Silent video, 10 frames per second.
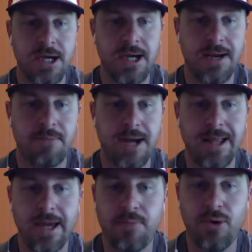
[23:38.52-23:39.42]
But I
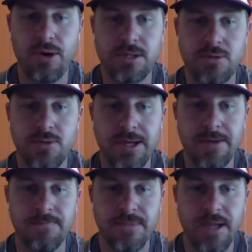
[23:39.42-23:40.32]
like Bowyer this week
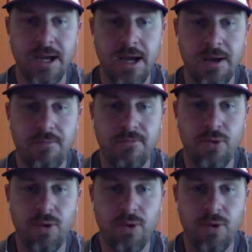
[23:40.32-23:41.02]
for